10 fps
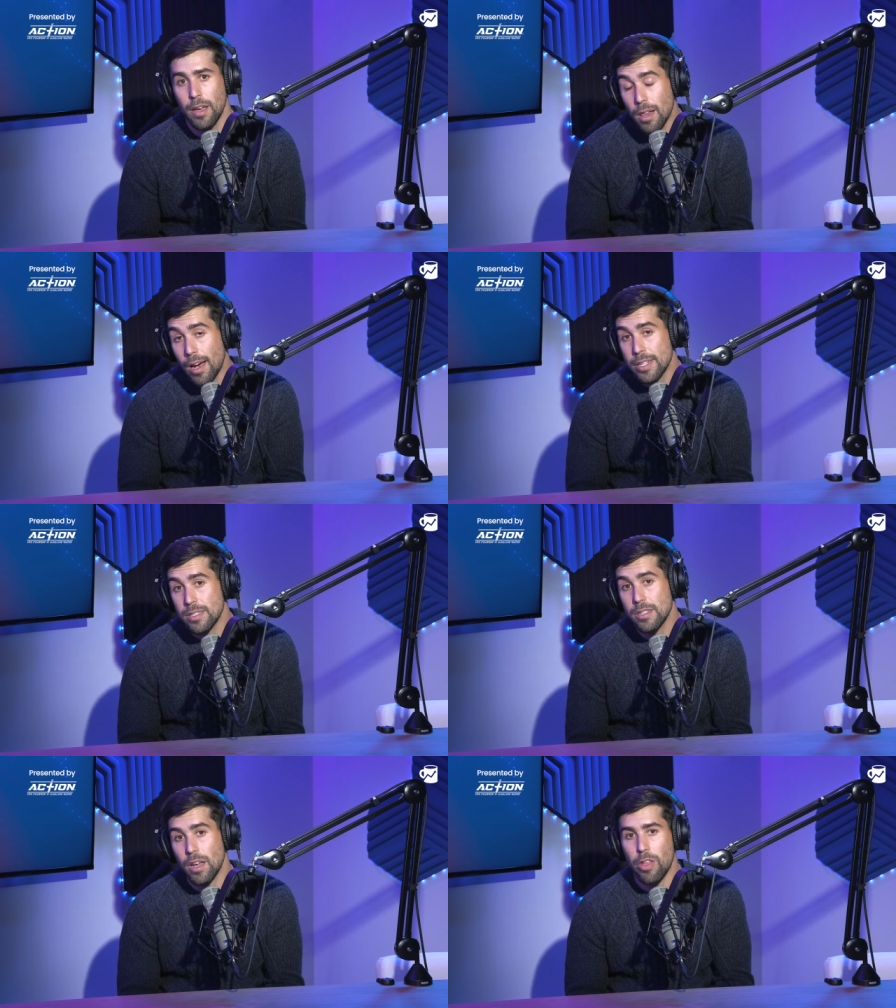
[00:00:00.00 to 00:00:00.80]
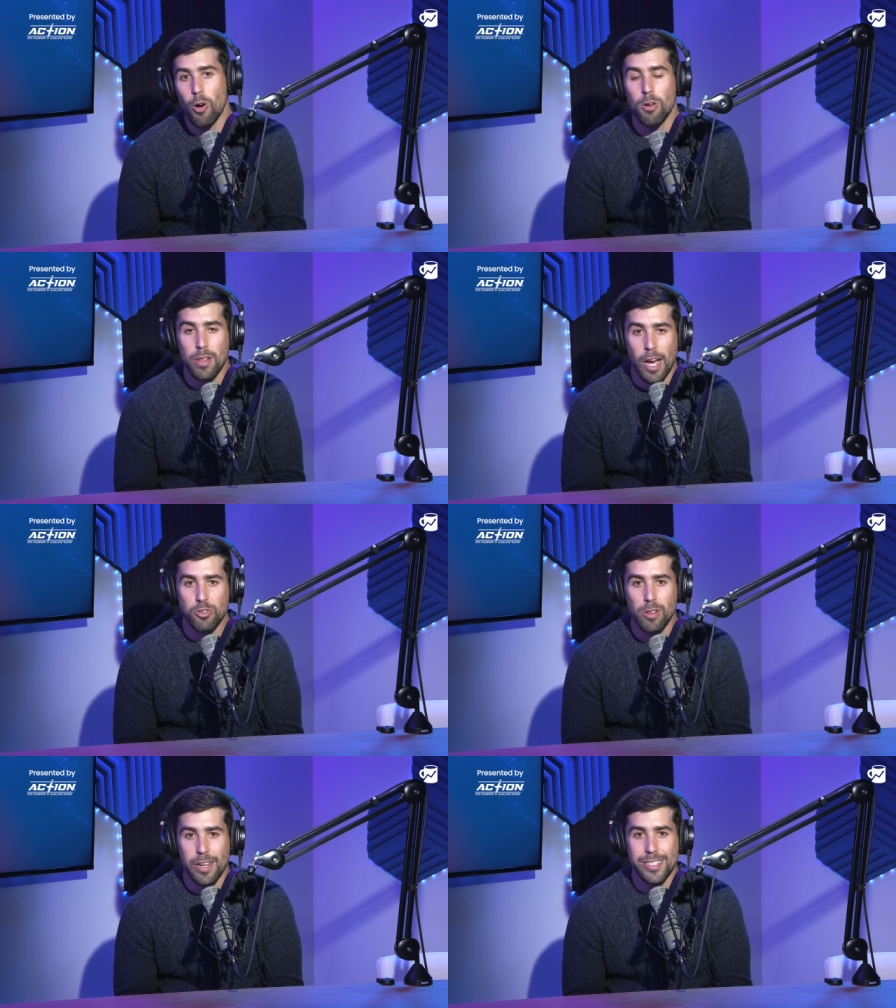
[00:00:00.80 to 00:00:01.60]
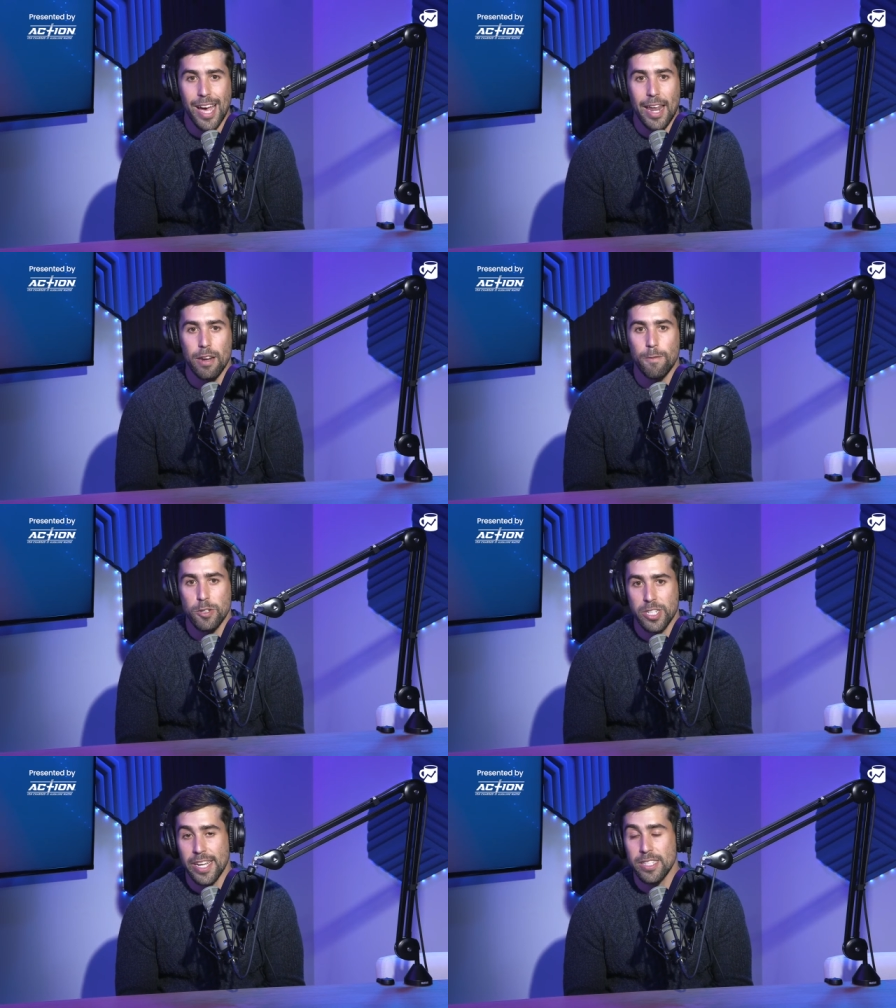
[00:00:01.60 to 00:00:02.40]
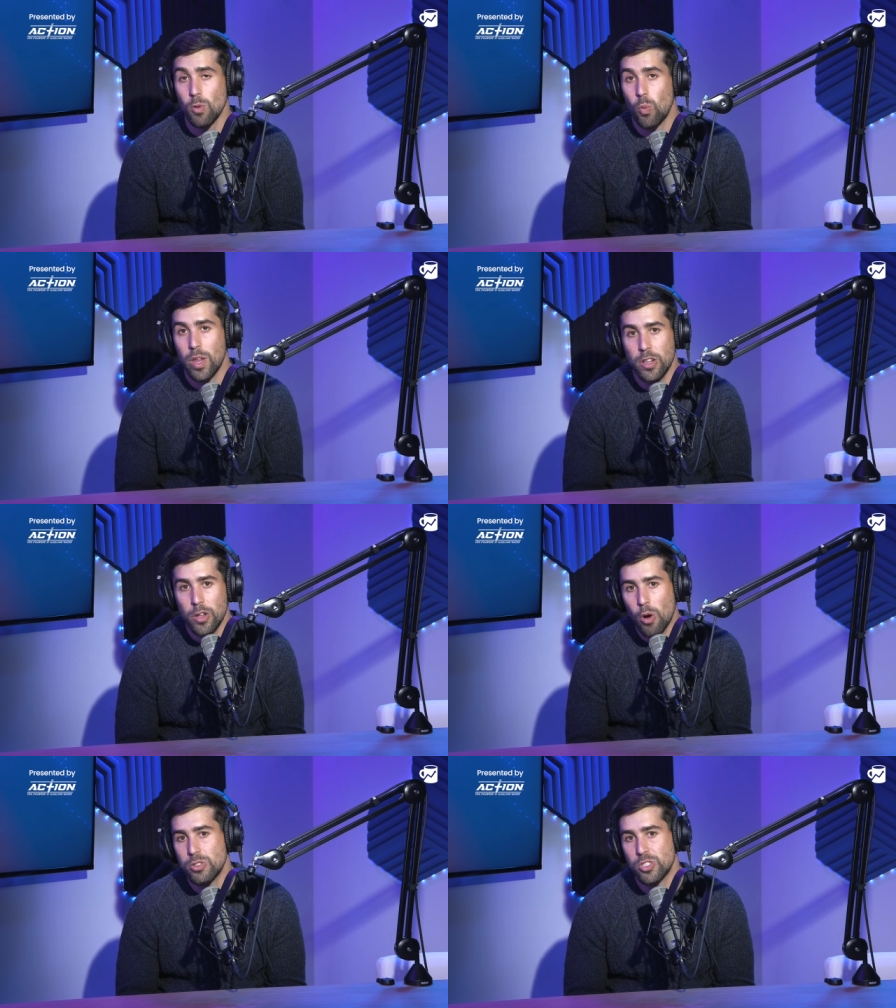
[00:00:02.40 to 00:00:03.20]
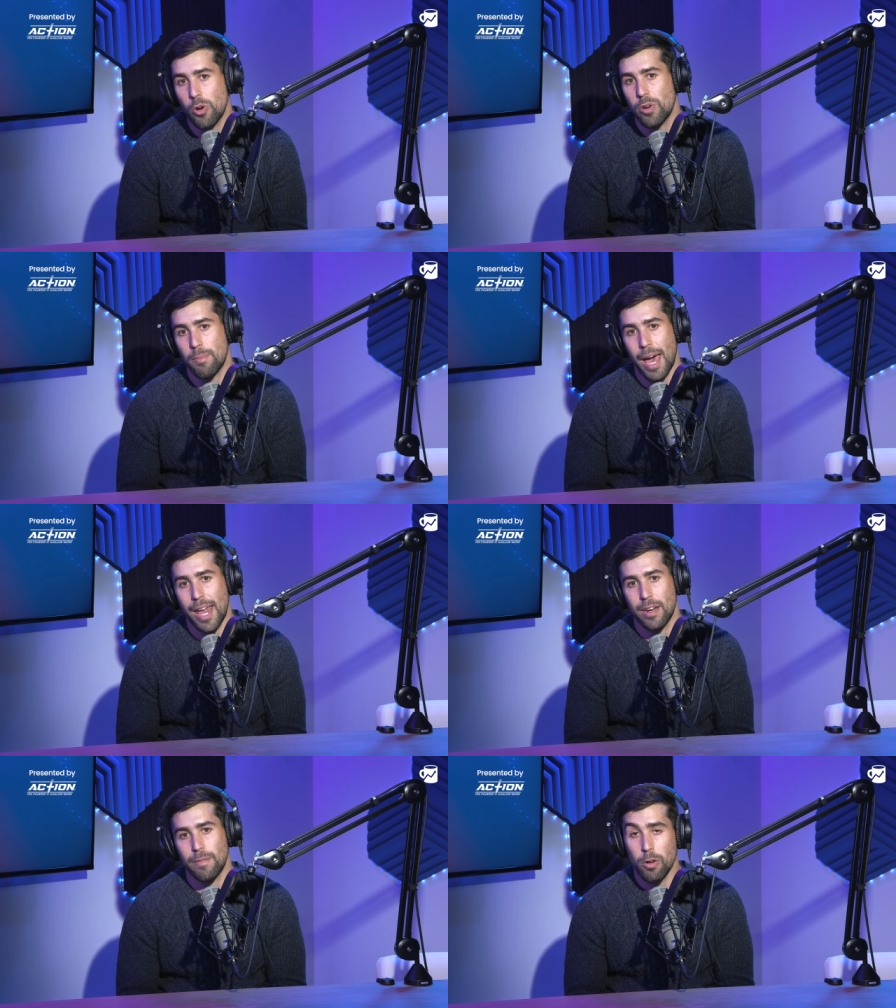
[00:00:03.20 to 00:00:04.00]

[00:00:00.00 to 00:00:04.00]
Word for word: Plus, there are electrolytes added for taste with no sodium added.